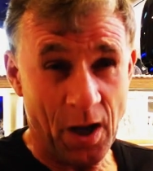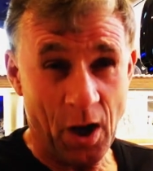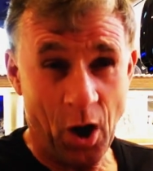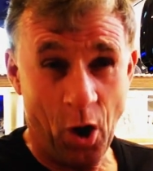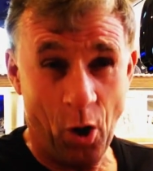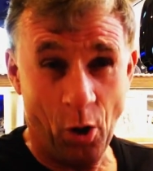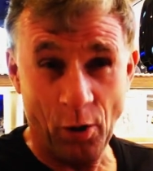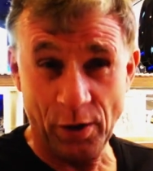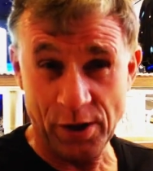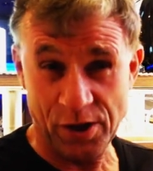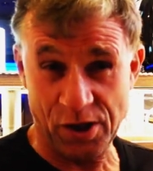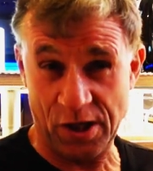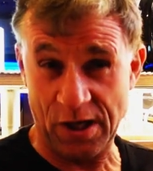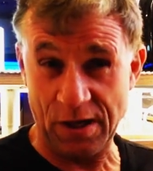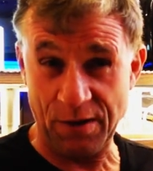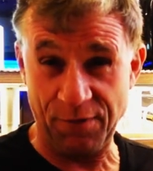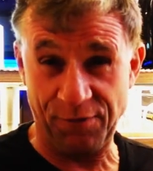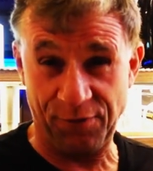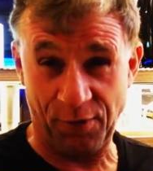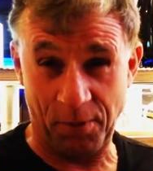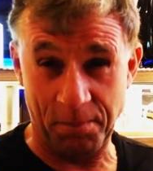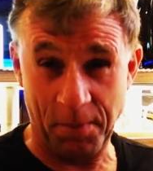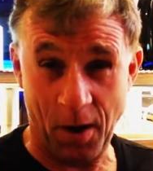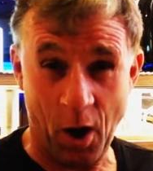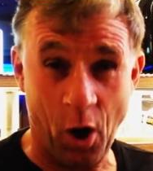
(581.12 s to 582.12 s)
honestly,
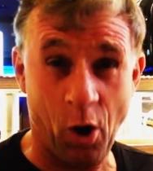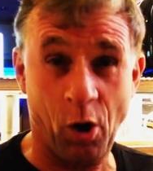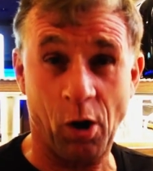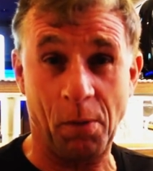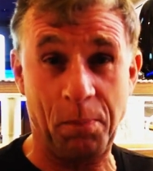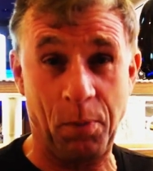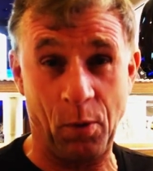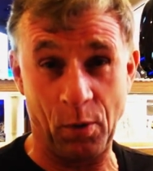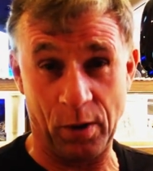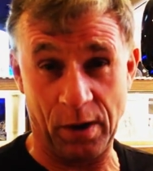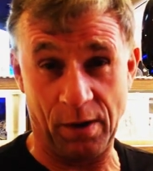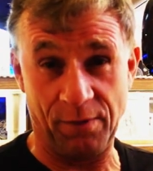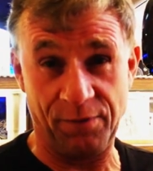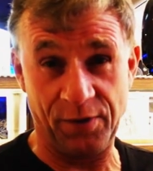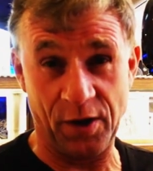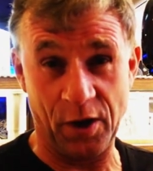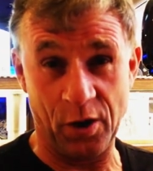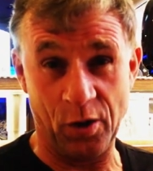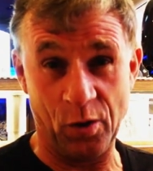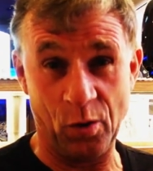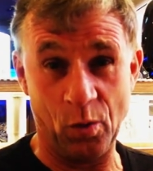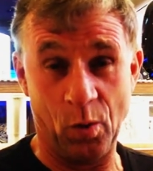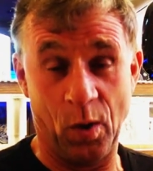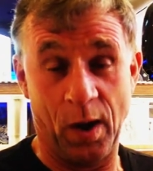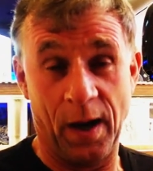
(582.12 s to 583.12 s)
from our point of
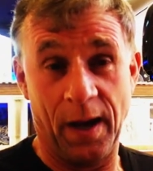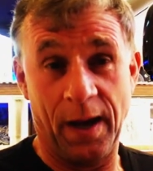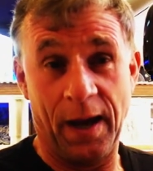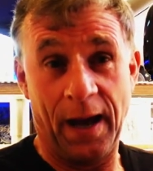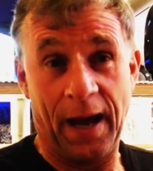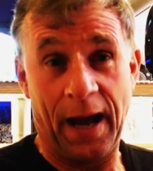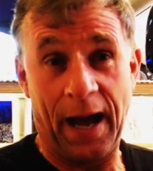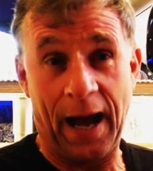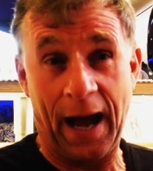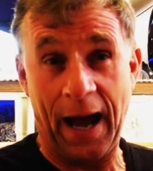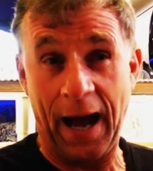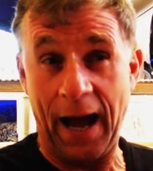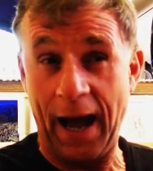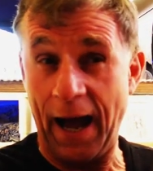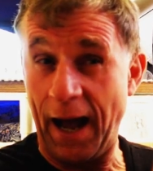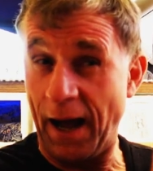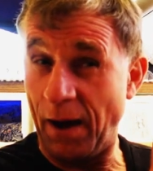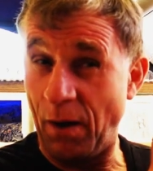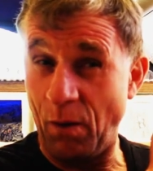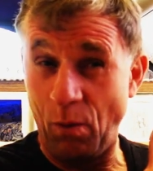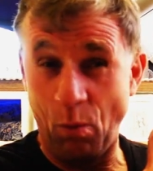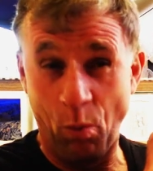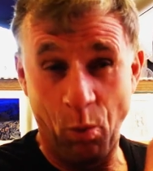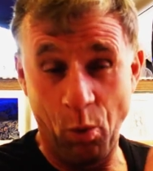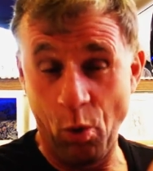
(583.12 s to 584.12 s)
view,
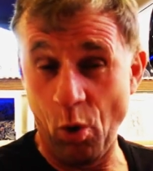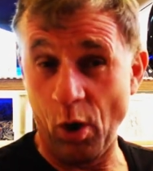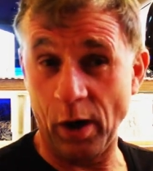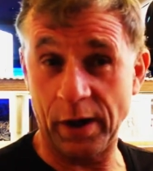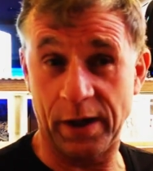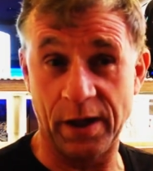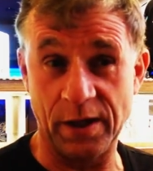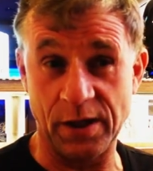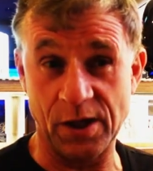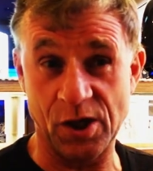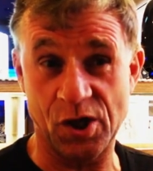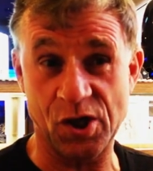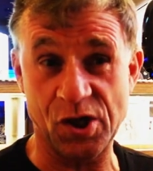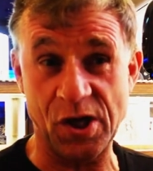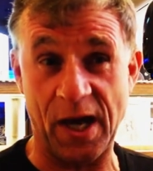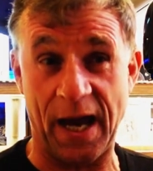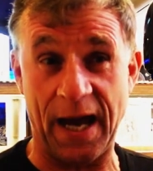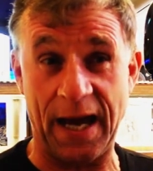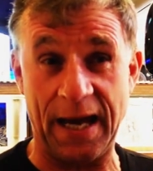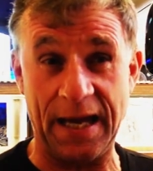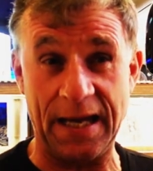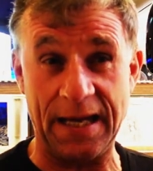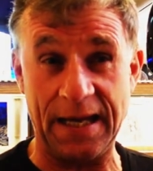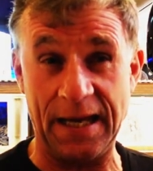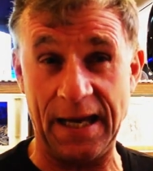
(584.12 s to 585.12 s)
what can you
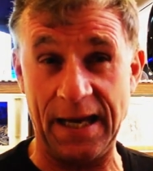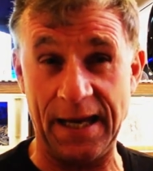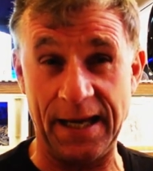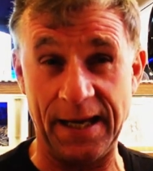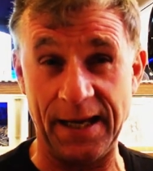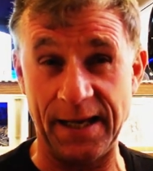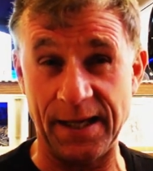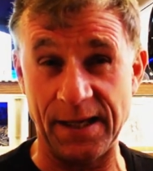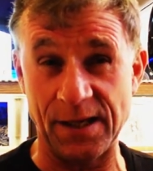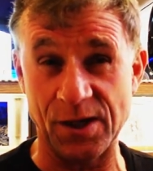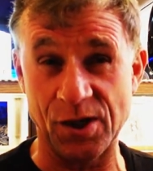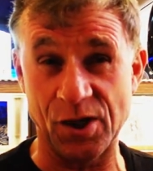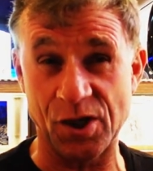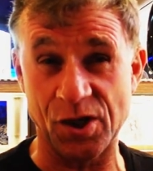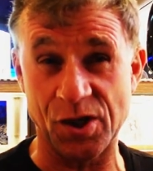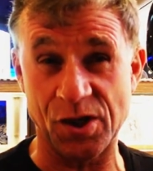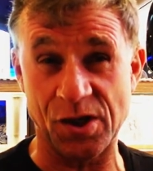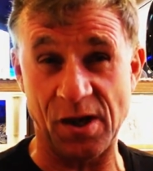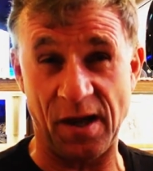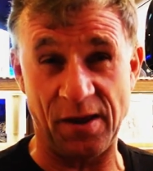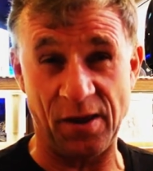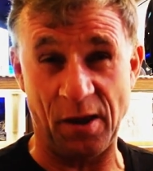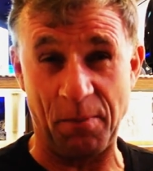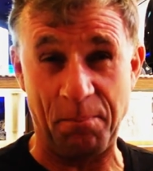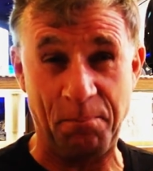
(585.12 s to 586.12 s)
say? It is
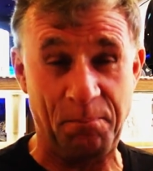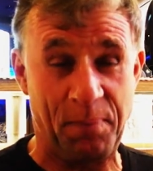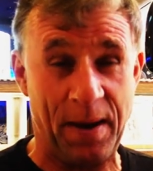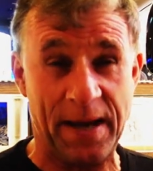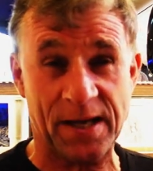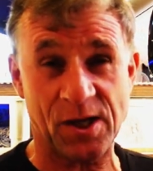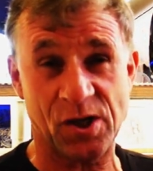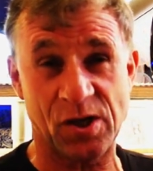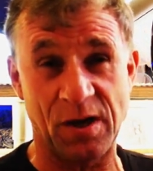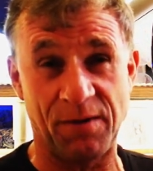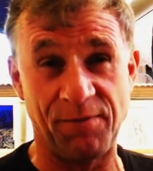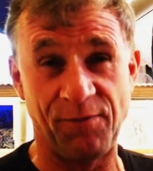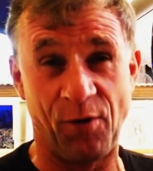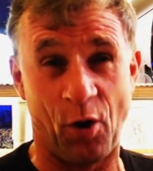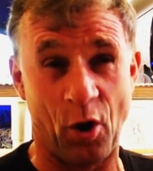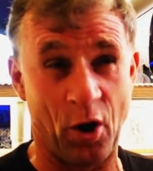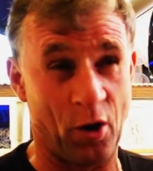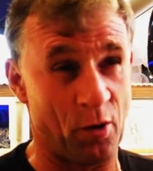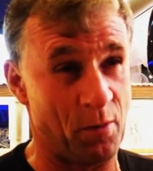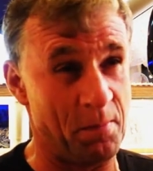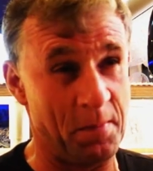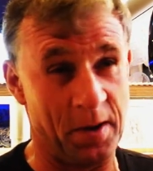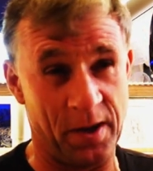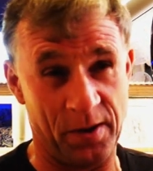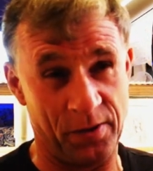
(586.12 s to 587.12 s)
the best
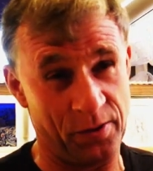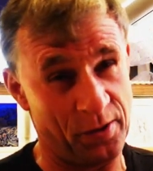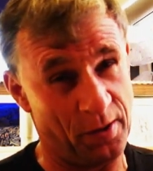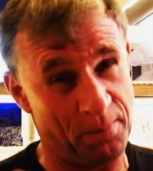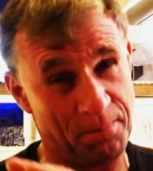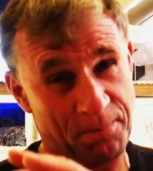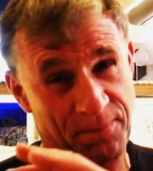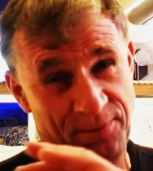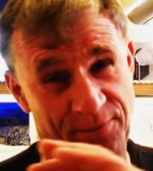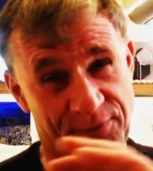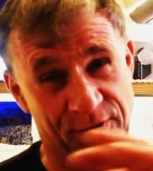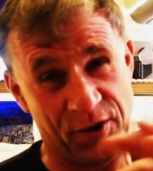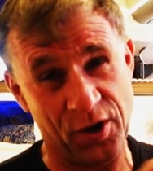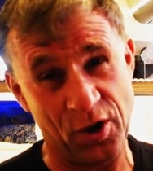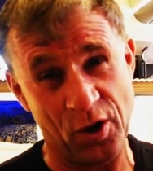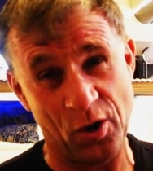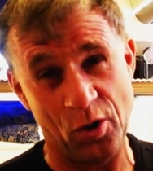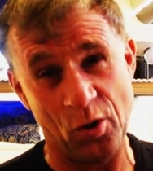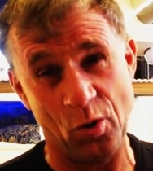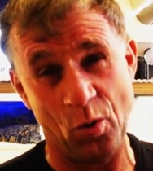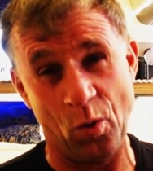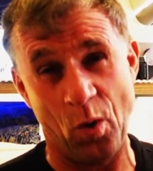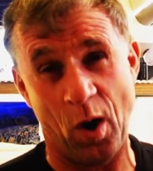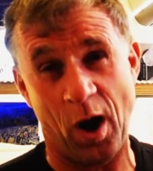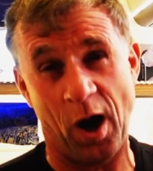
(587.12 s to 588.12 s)
environment, the
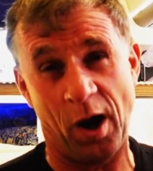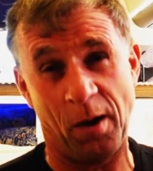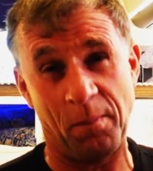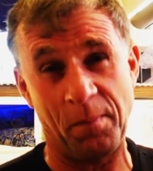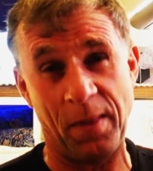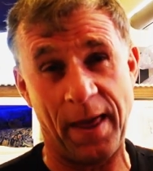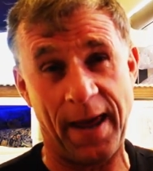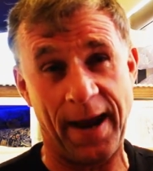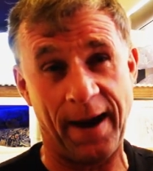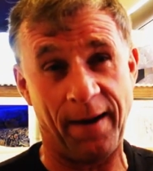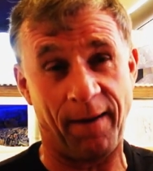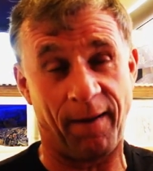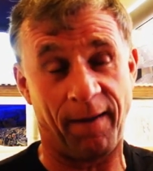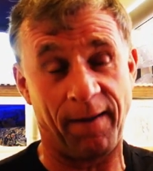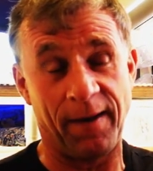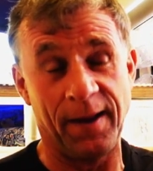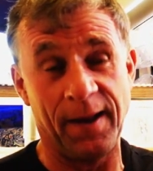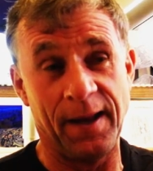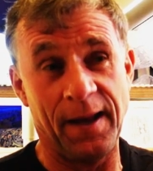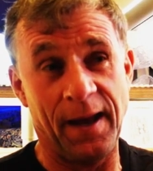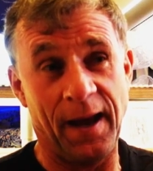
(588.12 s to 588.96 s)
view up there.